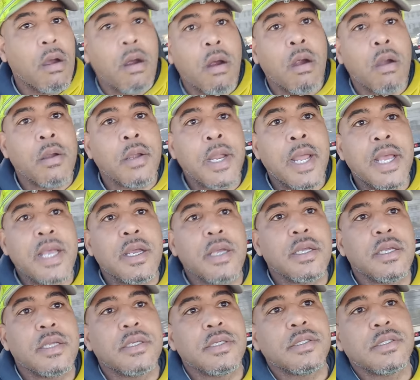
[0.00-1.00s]
are not
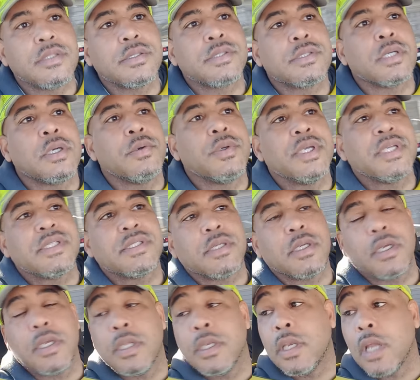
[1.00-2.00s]
so
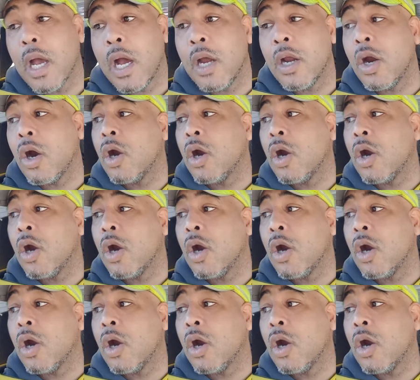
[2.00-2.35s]
in, uh,